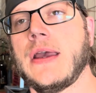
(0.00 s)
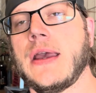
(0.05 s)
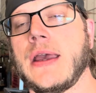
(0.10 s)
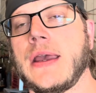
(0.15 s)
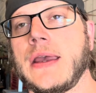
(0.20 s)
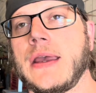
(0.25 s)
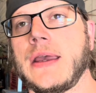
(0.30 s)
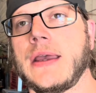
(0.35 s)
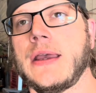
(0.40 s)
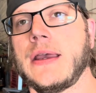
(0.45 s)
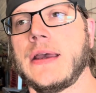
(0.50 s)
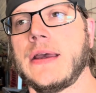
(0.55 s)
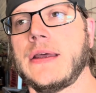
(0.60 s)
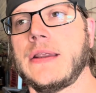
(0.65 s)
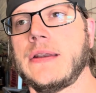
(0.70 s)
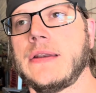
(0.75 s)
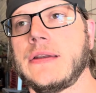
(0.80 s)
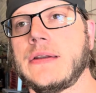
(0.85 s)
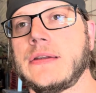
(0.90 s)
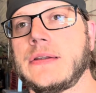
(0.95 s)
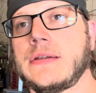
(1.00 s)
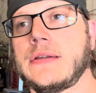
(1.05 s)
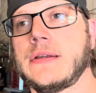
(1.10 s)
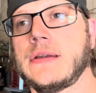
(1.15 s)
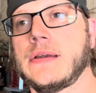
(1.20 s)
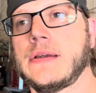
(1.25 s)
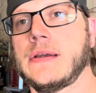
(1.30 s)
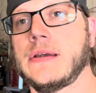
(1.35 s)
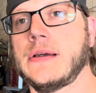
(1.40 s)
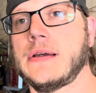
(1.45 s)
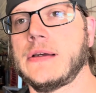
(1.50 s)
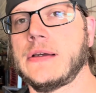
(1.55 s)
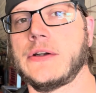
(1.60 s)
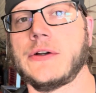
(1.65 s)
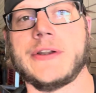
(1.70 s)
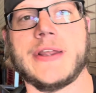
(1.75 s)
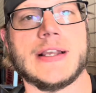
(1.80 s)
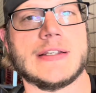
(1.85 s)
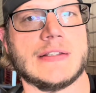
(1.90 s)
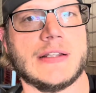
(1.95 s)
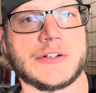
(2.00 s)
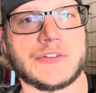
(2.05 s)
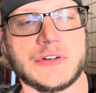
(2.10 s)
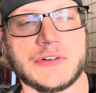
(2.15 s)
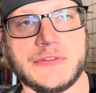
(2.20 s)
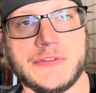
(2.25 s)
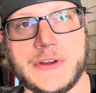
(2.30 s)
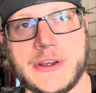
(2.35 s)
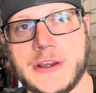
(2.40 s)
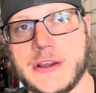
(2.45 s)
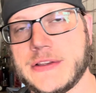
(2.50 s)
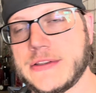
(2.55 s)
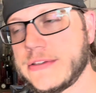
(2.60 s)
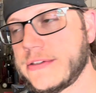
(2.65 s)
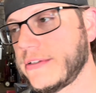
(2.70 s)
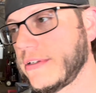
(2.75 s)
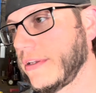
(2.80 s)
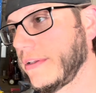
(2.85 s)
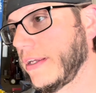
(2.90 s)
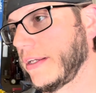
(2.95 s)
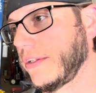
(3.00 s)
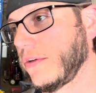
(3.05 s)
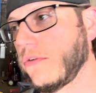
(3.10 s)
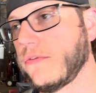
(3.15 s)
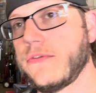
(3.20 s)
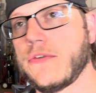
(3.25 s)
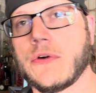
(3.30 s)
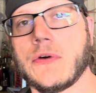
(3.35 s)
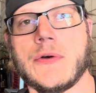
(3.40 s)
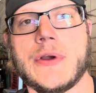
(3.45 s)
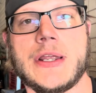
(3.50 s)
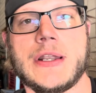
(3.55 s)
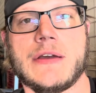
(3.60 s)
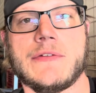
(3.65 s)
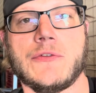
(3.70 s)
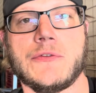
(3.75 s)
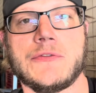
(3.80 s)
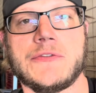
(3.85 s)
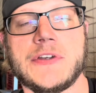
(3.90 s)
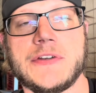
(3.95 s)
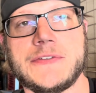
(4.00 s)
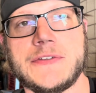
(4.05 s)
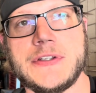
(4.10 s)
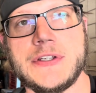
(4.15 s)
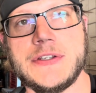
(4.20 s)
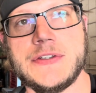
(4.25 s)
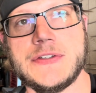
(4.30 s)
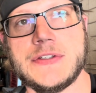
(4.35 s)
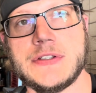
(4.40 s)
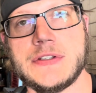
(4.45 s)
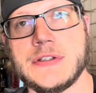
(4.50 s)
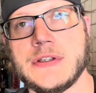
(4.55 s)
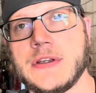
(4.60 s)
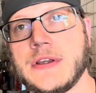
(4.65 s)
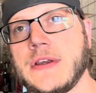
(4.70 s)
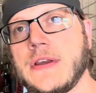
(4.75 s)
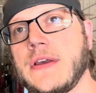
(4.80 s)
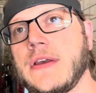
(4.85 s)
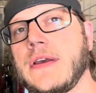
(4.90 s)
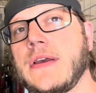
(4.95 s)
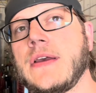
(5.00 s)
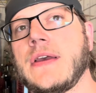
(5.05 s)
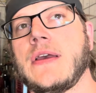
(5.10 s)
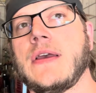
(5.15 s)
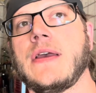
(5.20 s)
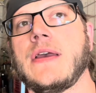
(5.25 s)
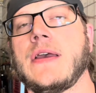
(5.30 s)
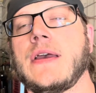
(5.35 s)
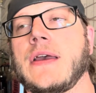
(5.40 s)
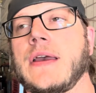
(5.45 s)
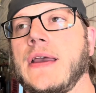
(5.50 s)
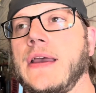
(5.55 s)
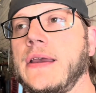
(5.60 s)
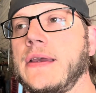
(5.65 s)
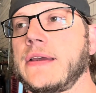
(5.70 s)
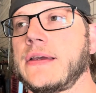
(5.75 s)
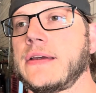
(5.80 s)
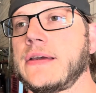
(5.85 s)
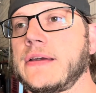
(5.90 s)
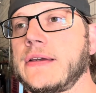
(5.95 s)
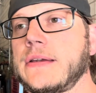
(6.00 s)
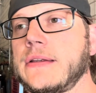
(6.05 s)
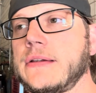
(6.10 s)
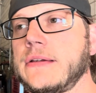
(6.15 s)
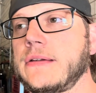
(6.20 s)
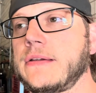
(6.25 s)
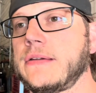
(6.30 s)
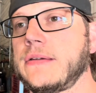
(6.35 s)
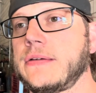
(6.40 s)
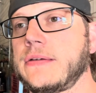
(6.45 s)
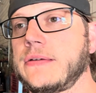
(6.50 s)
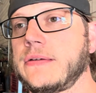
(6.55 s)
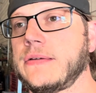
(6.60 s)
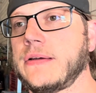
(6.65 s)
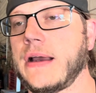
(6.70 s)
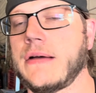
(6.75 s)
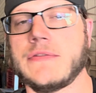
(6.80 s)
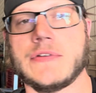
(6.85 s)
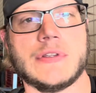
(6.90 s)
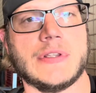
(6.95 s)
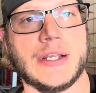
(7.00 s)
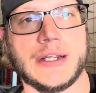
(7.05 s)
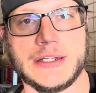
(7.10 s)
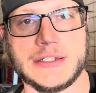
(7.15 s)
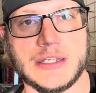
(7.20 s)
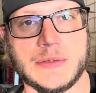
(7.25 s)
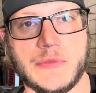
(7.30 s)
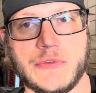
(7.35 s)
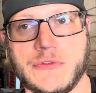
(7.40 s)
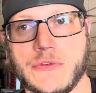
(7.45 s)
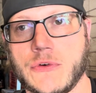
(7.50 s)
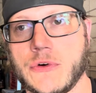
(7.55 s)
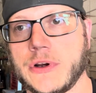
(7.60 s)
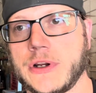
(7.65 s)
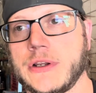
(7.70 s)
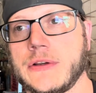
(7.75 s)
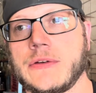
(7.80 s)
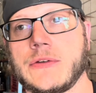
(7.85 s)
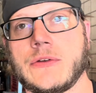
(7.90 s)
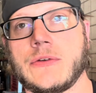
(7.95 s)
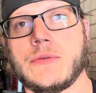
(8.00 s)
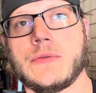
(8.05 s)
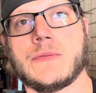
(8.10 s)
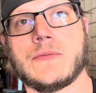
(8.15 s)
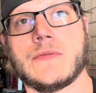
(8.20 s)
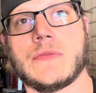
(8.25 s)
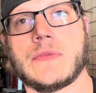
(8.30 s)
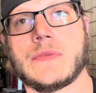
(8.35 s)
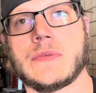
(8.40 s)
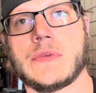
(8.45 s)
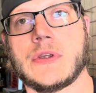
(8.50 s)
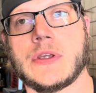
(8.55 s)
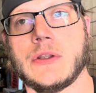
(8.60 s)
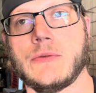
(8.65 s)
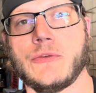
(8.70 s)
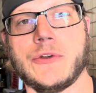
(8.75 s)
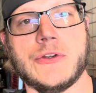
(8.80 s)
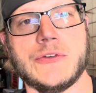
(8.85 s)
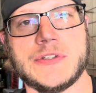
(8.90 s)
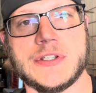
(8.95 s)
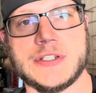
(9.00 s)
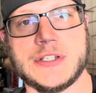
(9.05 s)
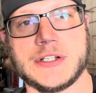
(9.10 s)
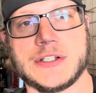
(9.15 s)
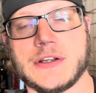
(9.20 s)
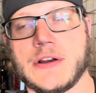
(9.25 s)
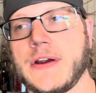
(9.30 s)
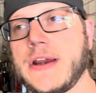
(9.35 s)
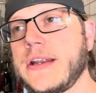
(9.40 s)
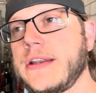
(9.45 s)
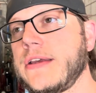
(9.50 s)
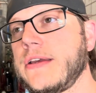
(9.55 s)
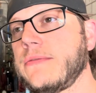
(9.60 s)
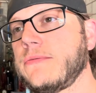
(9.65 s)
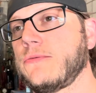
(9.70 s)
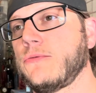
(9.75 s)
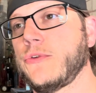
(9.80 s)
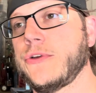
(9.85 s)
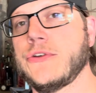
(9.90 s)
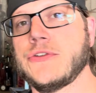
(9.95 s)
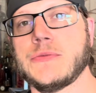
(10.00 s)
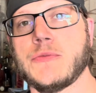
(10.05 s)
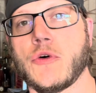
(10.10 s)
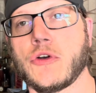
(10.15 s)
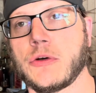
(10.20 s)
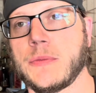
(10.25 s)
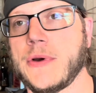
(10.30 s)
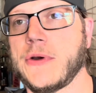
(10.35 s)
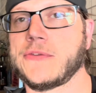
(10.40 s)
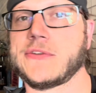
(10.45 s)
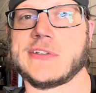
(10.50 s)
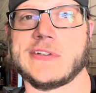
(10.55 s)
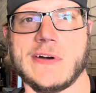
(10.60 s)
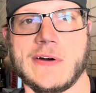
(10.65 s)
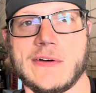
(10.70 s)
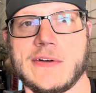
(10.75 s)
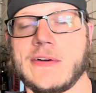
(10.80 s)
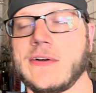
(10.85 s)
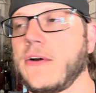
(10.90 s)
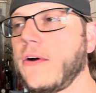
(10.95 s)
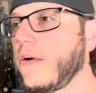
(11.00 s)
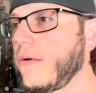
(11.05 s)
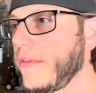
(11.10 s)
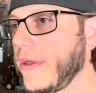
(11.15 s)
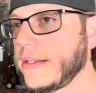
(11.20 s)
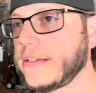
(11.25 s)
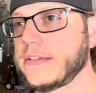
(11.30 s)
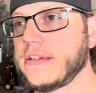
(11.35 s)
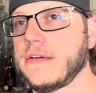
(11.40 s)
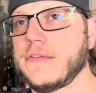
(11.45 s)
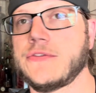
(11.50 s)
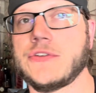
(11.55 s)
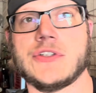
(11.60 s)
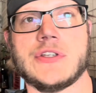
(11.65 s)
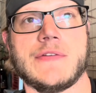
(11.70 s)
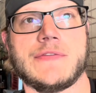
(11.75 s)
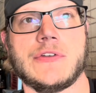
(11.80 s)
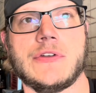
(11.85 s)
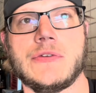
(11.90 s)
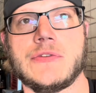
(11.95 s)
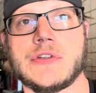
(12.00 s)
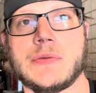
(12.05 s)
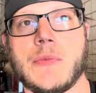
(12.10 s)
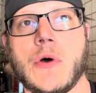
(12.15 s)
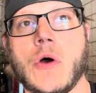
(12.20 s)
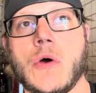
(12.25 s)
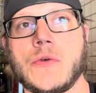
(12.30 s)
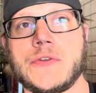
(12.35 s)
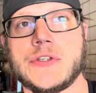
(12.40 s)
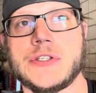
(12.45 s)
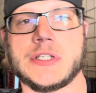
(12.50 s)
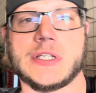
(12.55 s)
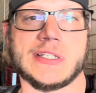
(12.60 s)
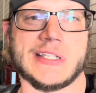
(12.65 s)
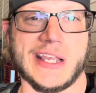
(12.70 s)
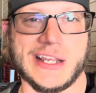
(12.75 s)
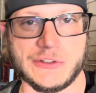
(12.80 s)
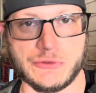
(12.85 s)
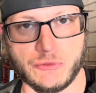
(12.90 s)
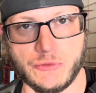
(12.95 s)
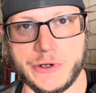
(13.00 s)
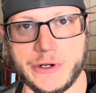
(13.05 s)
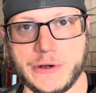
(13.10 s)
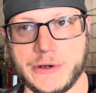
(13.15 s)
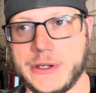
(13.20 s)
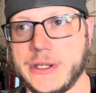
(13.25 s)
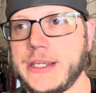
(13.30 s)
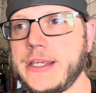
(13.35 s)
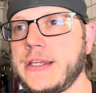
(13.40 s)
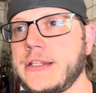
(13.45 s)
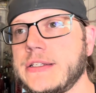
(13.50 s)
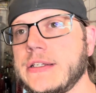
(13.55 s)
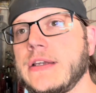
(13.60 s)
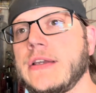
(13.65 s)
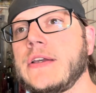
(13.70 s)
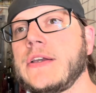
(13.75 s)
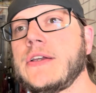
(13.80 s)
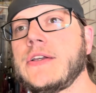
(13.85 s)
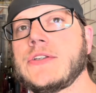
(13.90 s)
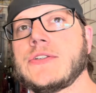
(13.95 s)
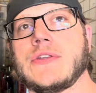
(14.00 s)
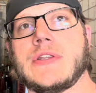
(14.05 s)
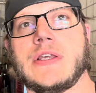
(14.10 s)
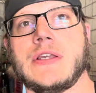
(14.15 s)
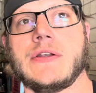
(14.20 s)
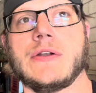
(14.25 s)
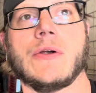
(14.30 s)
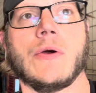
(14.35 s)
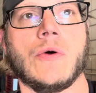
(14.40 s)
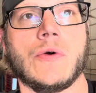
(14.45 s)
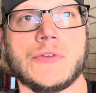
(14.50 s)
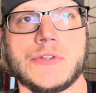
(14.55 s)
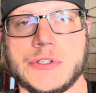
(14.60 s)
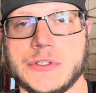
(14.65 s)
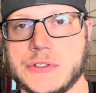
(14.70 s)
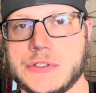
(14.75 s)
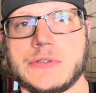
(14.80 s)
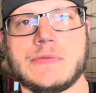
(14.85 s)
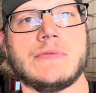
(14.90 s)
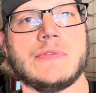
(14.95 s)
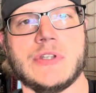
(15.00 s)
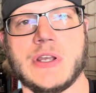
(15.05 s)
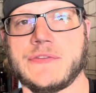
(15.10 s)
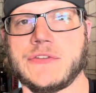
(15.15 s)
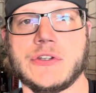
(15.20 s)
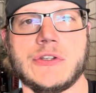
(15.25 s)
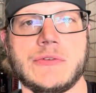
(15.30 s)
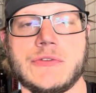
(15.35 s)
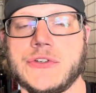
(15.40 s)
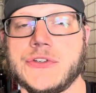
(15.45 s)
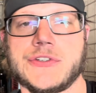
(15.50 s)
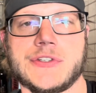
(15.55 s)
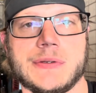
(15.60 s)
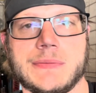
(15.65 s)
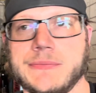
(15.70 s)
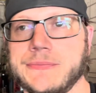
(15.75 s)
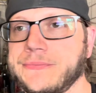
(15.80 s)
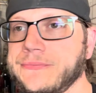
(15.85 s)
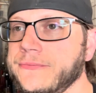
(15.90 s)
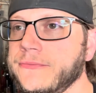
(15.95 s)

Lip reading: And it already has electric fans, unlike the 0408 F-150s. And like I said before, can reuse the 6R80, reuse the motor mount starter, all that stuff. Just have to do some hoses because it has rear heat. So the heater hoses, you have to do just some,